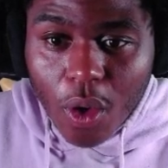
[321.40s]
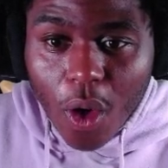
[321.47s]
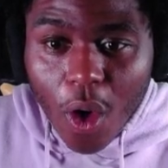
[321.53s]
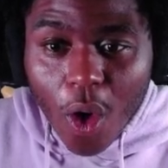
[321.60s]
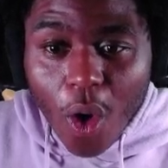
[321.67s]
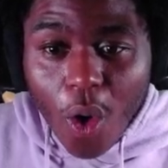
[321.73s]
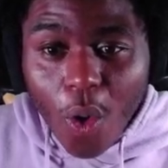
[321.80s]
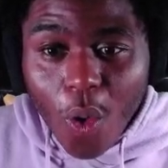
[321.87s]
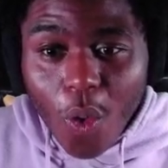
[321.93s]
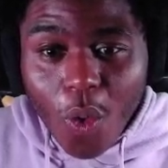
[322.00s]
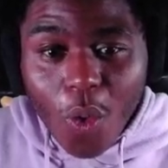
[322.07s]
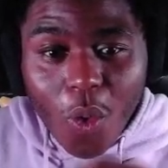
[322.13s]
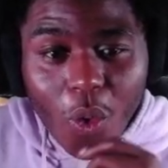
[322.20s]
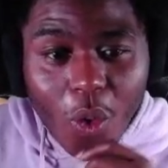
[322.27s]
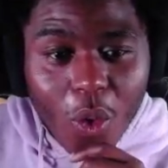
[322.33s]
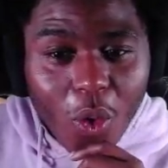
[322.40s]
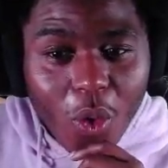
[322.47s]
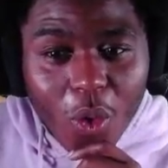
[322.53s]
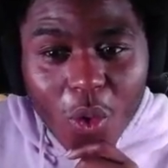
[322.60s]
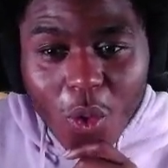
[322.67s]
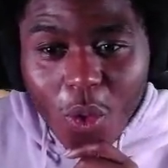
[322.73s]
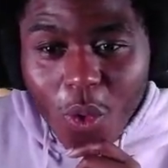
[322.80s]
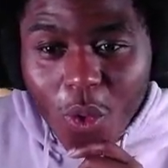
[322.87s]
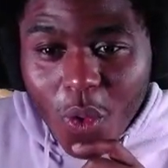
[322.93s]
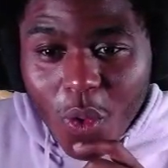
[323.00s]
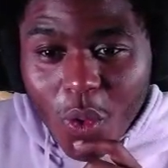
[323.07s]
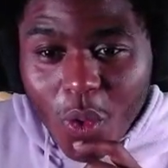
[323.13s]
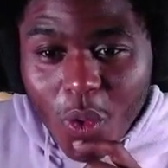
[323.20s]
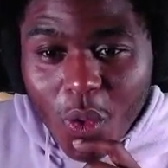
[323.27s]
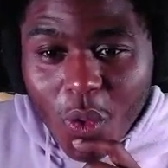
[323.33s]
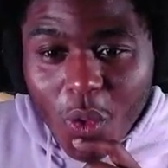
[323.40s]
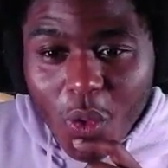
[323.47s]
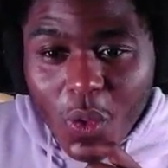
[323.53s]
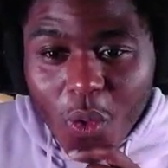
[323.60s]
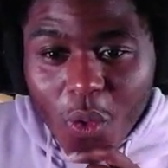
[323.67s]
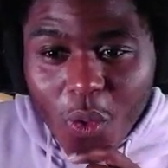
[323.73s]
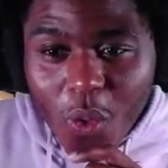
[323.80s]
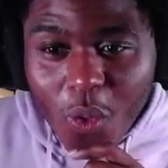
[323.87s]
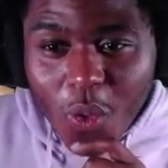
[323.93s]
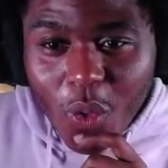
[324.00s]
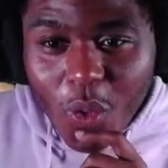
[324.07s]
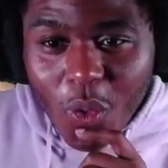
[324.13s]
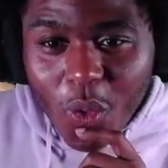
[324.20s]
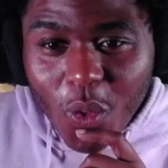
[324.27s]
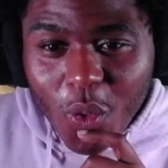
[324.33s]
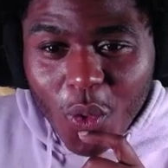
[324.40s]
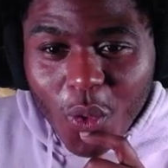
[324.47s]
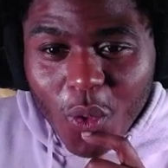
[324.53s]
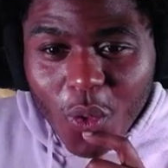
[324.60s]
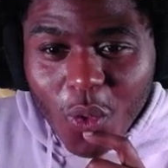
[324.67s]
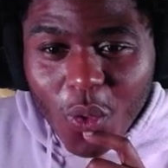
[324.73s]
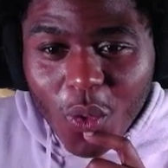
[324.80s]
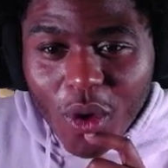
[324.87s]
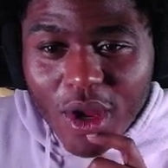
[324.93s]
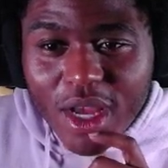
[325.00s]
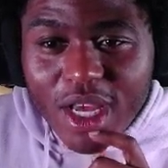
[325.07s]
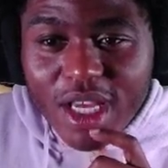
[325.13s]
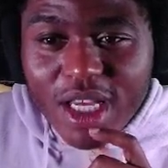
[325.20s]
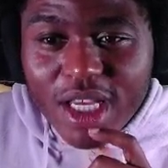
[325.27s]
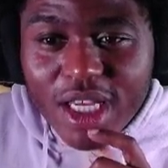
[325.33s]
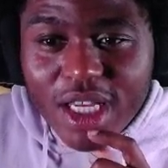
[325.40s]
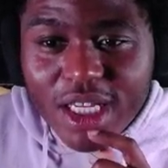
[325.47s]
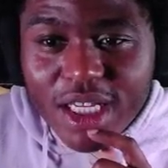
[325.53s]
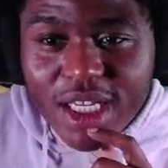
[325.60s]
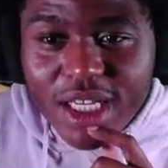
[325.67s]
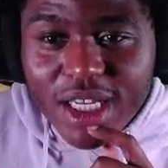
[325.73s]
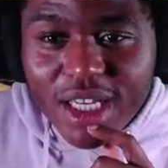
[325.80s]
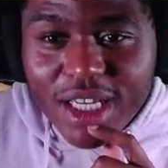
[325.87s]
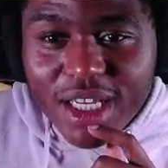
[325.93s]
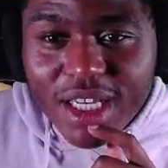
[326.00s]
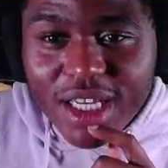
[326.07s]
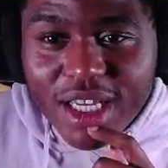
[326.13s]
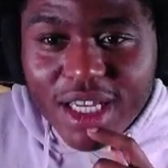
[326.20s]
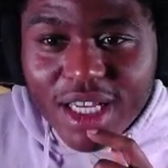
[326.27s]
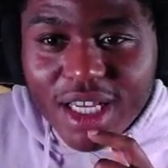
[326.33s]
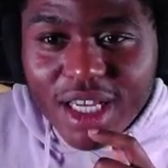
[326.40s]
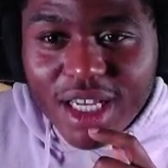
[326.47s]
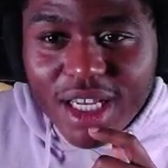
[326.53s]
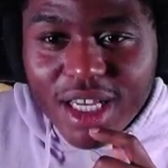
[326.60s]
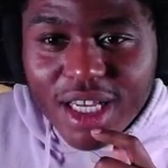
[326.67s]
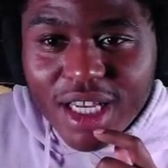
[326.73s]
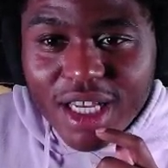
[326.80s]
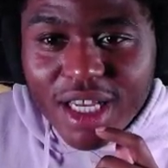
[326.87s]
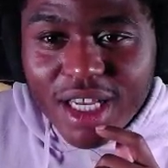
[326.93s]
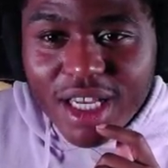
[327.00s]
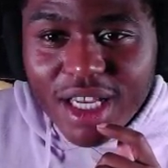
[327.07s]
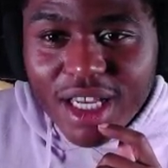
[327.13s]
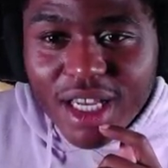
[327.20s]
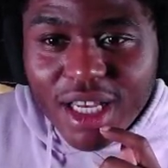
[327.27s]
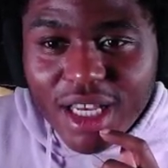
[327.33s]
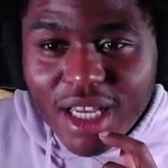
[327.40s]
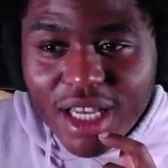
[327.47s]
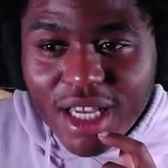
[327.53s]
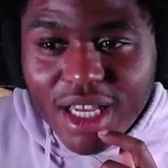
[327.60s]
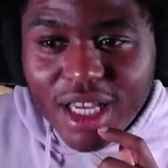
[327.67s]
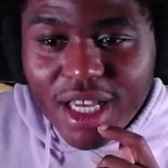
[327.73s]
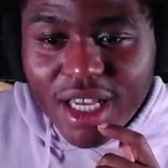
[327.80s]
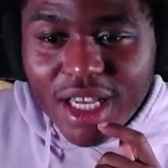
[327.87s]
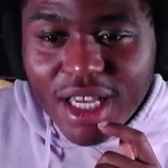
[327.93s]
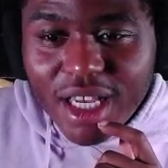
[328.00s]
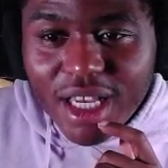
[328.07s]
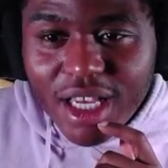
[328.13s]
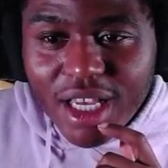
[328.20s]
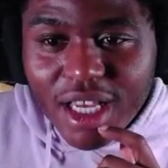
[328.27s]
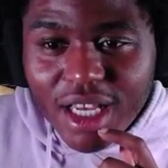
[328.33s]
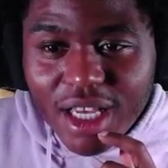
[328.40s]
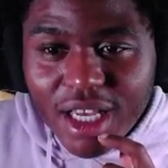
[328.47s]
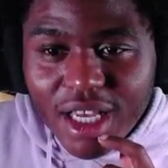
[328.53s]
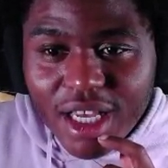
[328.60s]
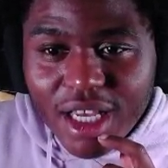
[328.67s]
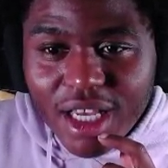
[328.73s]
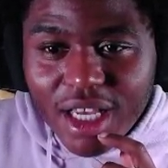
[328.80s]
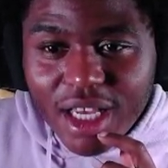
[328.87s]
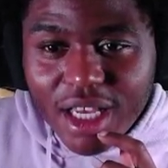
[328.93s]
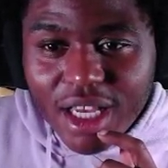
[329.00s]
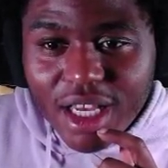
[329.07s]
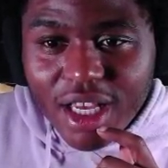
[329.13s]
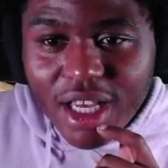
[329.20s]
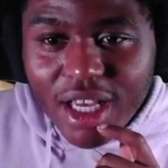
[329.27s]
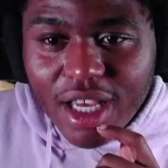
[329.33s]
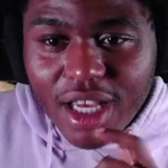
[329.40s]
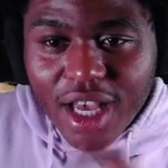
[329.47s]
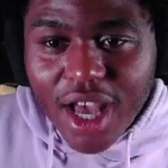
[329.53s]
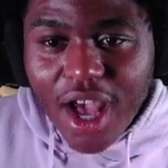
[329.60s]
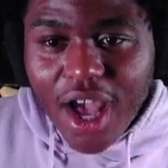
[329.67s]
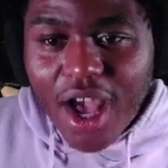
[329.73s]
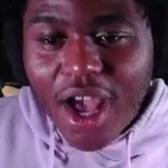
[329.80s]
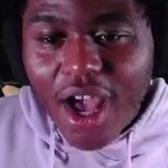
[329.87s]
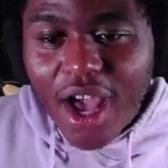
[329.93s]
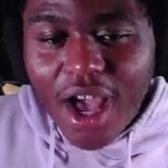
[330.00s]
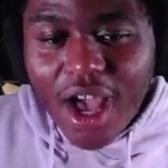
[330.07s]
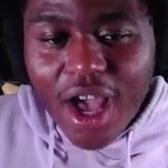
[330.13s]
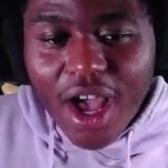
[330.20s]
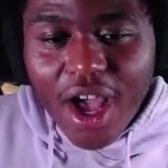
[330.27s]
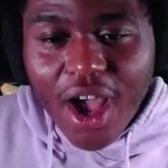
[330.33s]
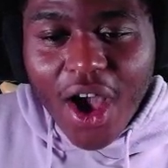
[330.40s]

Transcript: increased lunge range, and applies exposed to all survivors. Tier 3 is temporary, and then Stocky Boy goes back to tier 2. Hag is slow.